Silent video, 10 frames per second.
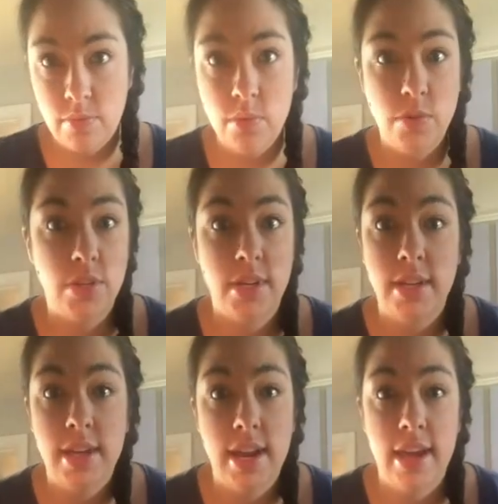We're just gonna
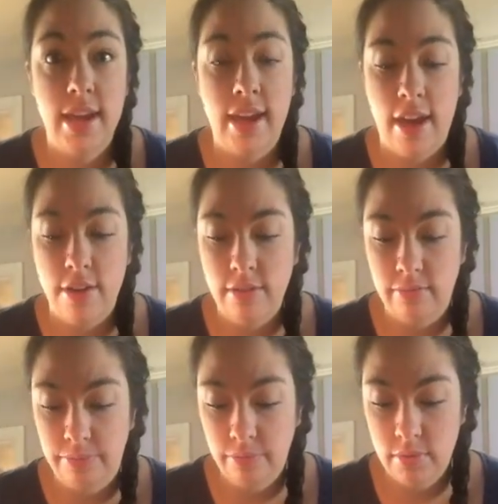let it hang out
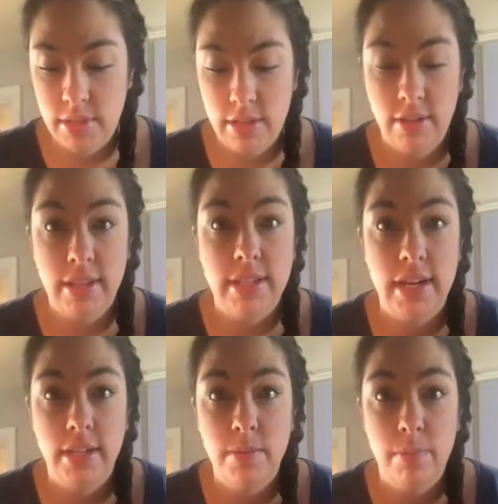until it gets
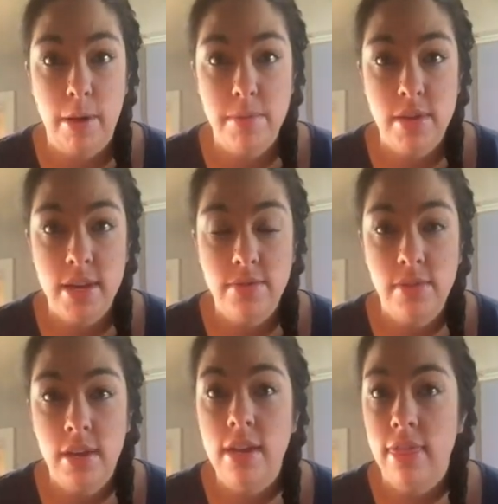nice and bubbly.
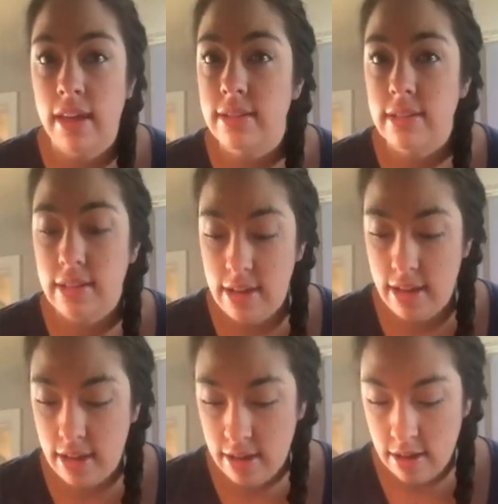That's the
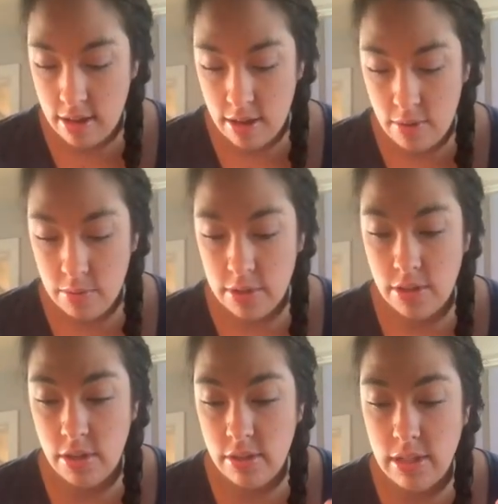key. When it
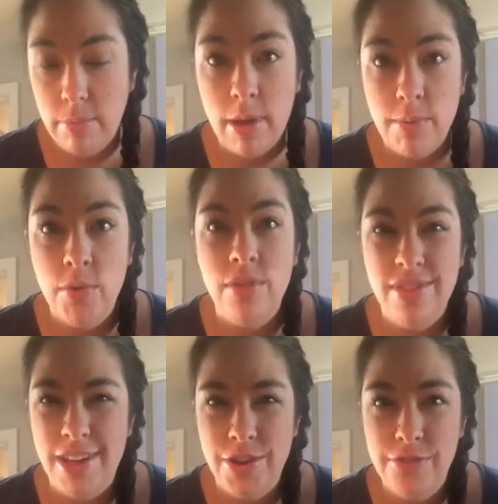starts to bubble,
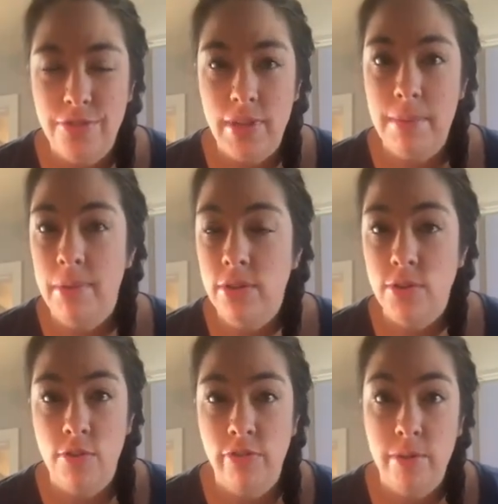then you flip.
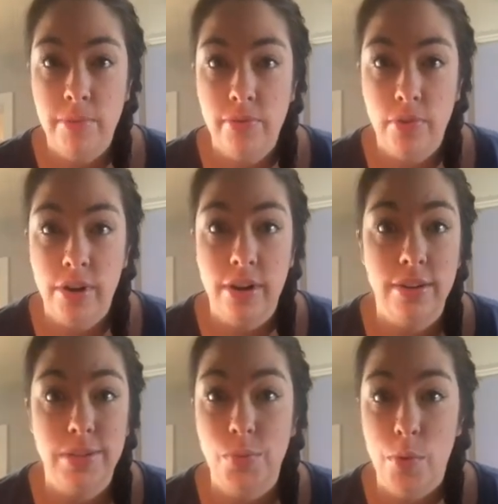Don't flip before, or
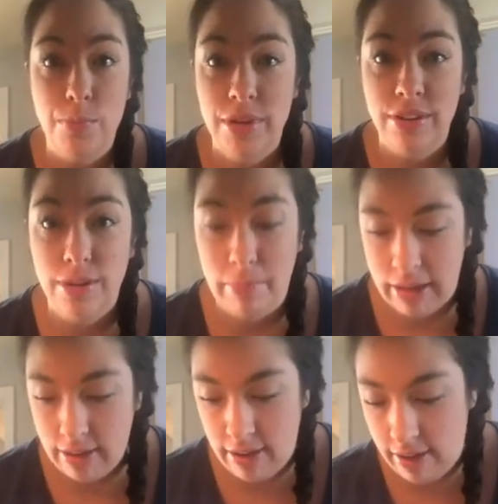else it won't be a good
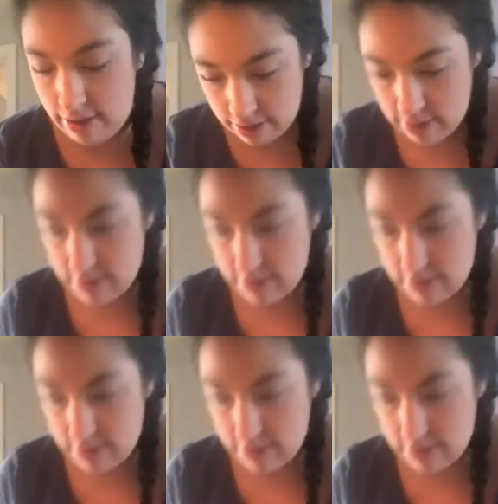pancake.